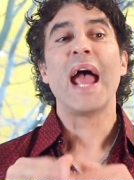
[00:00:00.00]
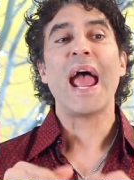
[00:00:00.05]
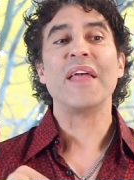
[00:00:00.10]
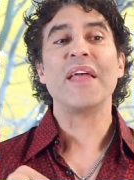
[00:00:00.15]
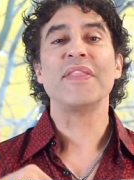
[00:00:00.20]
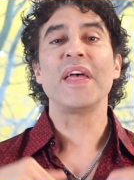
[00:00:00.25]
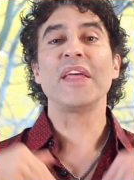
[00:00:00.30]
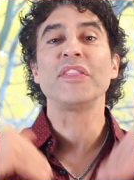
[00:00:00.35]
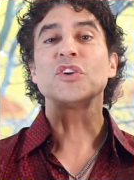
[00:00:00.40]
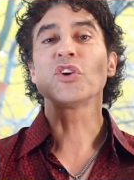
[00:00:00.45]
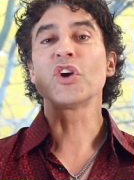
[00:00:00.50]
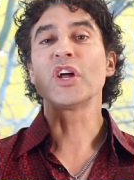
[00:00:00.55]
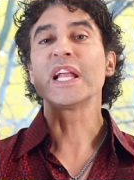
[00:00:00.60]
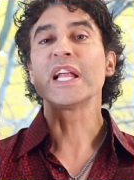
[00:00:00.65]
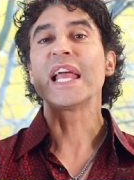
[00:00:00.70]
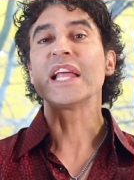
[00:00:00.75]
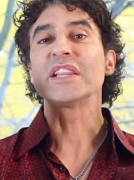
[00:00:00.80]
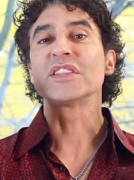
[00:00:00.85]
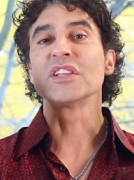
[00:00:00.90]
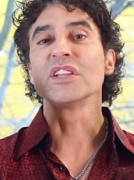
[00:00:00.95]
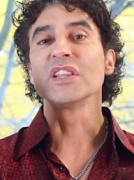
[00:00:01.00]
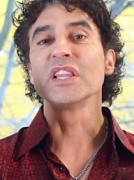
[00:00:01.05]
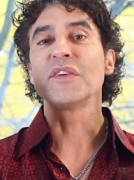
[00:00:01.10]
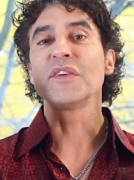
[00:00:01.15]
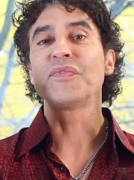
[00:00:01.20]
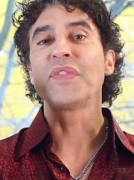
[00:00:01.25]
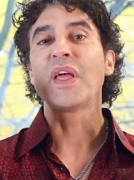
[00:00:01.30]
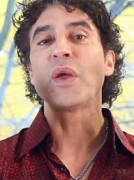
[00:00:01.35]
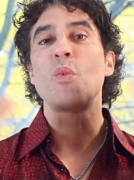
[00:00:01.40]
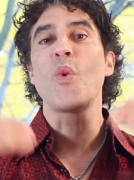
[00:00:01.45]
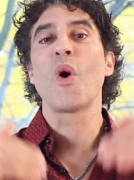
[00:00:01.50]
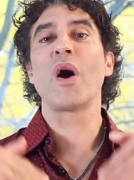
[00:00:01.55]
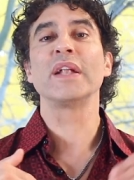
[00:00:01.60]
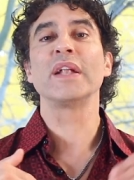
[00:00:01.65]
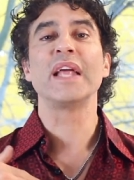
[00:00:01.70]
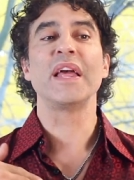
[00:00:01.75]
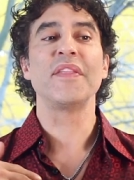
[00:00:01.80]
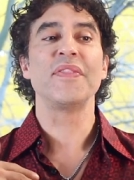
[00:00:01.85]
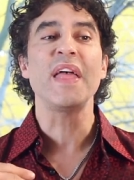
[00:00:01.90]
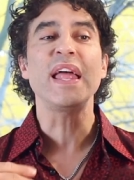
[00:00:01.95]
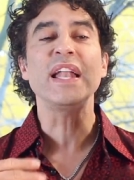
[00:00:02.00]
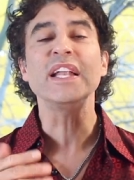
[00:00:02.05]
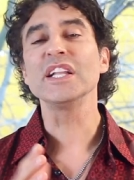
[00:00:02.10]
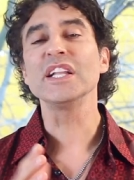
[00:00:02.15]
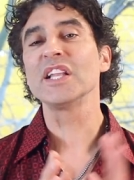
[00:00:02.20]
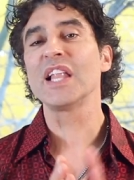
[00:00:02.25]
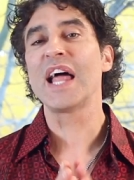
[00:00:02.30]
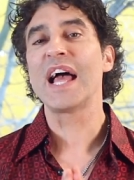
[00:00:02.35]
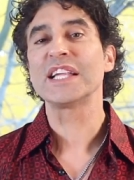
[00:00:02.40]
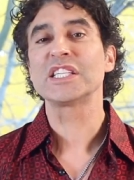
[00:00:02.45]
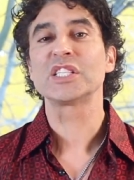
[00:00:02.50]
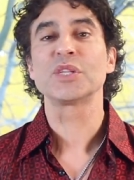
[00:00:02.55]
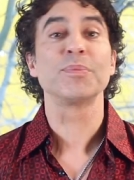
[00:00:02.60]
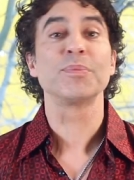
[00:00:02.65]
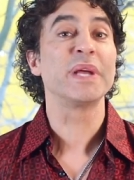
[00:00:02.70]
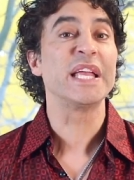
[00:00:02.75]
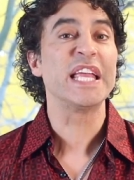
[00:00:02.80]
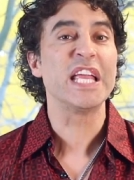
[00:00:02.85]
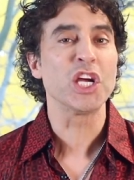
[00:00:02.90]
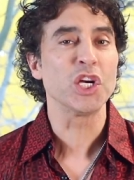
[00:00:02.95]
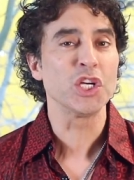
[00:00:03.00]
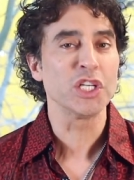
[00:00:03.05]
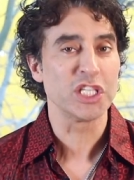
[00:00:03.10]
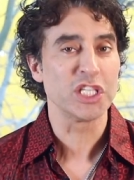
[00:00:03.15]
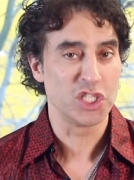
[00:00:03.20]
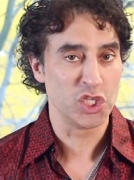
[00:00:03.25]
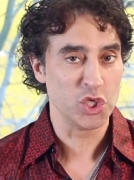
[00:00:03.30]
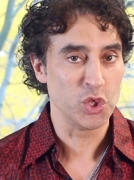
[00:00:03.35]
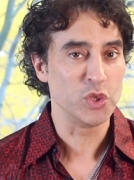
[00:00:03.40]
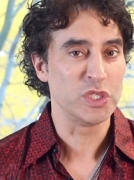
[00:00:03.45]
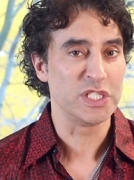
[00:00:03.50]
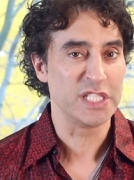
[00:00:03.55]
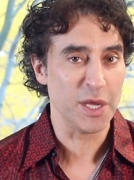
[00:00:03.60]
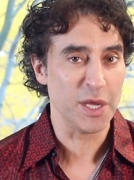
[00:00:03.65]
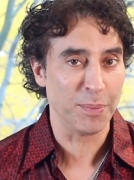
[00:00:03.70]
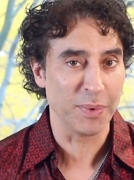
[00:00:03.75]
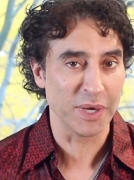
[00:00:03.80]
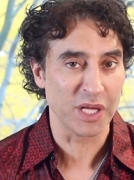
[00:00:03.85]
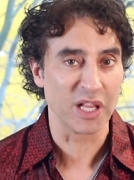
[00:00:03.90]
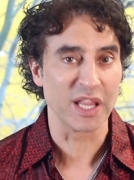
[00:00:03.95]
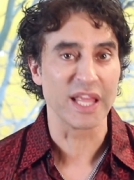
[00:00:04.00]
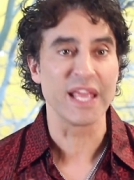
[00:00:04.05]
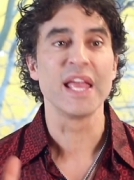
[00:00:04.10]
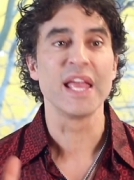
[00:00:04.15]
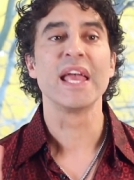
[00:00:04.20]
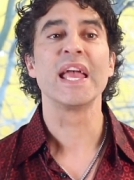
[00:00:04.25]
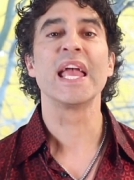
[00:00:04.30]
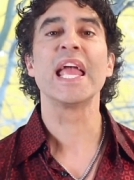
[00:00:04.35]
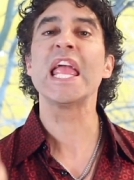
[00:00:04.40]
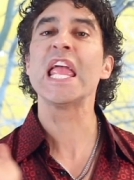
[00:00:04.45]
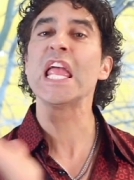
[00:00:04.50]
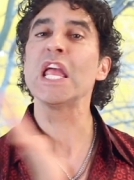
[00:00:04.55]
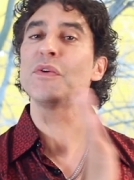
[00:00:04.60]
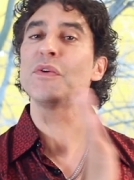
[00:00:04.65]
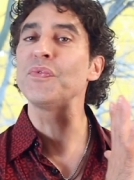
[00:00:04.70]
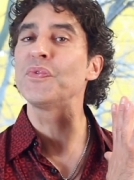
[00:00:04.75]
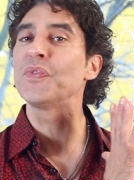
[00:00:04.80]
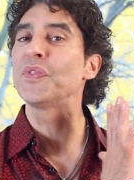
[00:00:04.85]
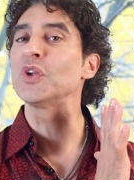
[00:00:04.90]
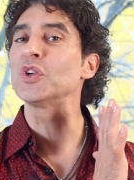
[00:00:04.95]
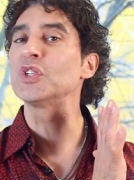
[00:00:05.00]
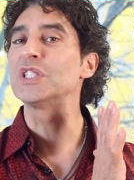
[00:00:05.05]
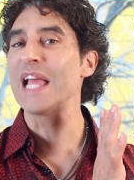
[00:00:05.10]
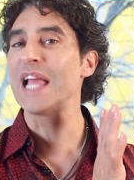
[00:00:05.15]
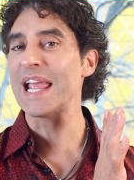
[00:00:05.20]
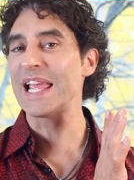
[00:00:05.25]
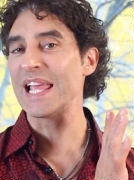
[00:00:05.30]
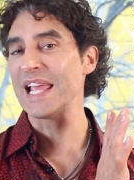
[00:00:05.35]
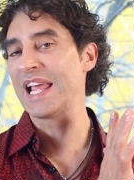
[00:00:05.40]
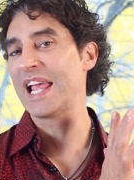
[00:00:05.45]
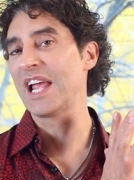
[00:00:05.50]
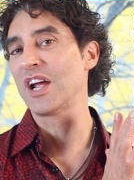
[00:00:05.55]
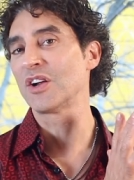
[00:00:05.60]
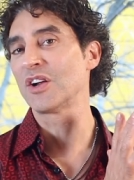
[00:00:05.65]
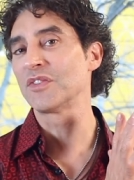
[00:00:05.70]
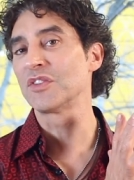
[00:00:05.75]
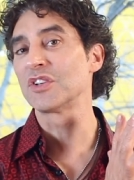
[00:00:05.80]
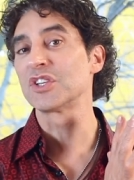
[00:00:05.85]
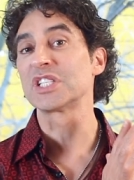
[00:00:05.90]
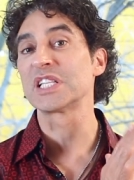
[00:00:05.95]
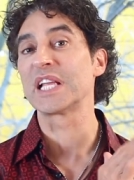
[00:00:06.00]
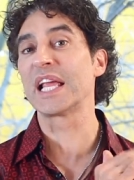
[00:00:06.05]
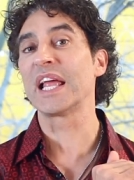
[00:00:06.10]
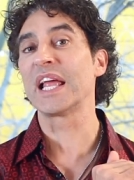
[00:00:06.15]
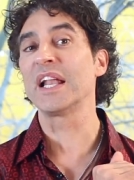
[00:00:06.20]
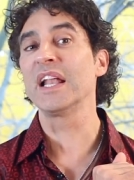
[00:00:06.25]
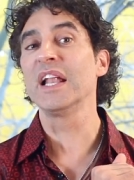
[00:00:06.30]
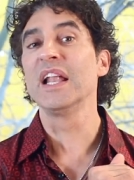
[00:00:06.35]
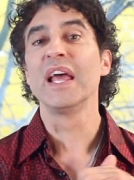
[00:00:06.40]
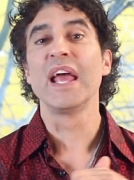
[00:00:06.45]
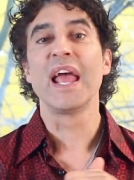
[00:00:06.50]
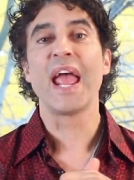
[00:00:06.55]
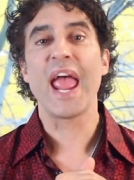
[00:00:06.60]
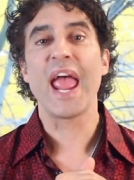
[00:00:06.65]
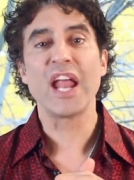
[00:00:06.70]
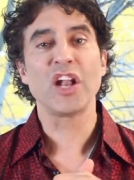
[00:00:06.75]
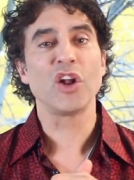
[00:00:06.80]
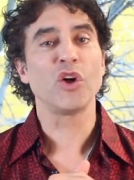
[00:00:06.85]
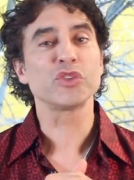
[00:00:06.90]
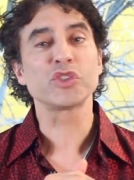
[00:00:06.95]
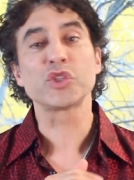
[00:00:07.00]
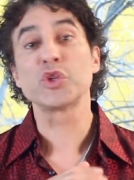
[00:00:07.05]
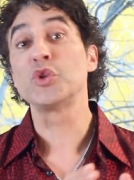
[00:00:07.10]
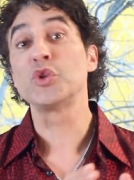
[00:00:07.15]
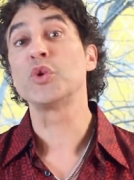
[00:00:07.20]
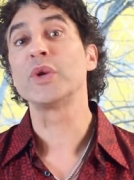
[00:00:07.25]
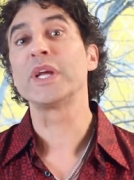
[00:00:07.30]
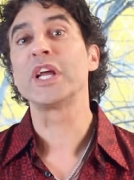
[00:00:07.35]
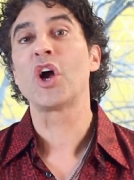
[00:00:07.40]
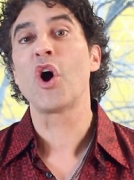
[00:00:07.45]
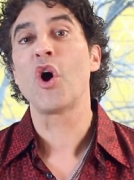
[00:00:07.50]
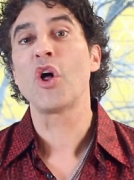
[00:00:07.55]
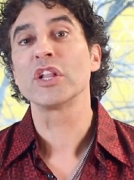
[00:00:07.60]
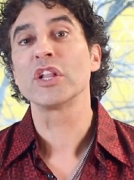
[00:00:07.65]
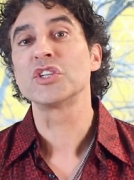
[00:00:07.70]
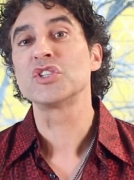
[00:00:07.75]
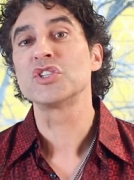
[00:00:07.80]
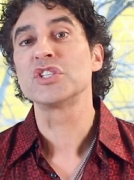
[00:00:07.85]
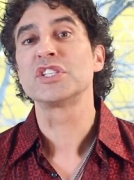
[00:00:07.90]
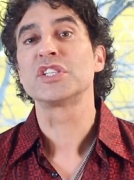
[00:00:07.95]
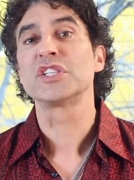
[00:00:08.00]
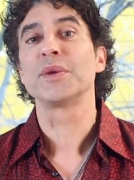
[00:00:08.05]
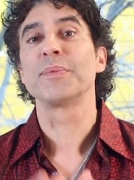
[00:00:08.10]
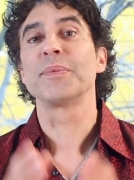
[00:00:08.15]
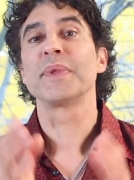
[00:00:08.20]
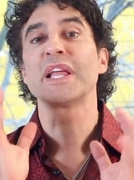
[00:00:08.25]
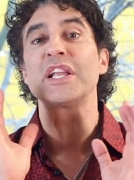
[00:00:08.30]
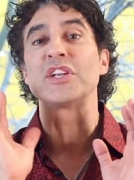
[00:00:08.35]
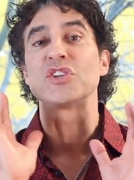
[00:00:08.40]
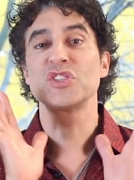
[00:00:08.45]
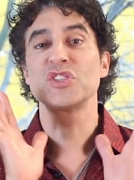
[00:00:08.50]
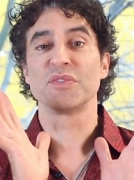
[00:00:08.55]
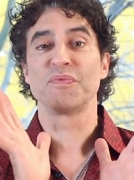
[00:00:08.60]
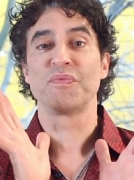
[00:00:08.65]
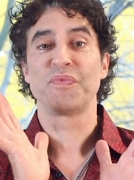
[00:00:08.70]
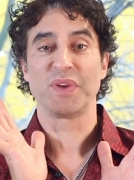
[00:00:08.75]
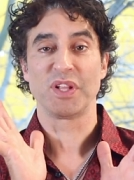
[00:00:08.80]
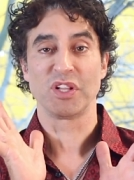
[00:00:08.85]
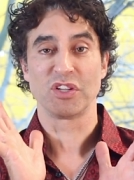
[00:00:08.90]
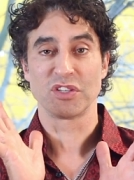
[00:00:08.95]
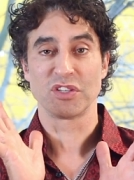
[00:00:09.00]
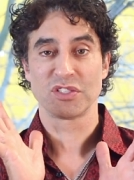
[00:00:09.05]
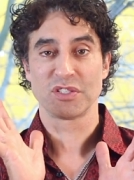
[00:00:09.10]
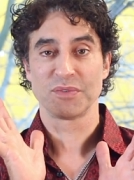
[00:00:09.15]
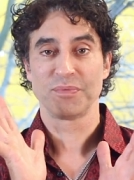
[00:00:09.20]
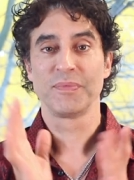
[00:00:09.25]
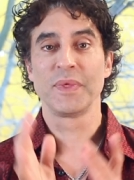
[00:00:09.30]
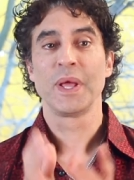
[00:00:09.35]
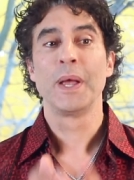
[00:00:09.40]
and then they're gonna get the lip they want, and then it'll last them a year to two typically if they're taking care of their skin and also doing collagen stimulators and fillers.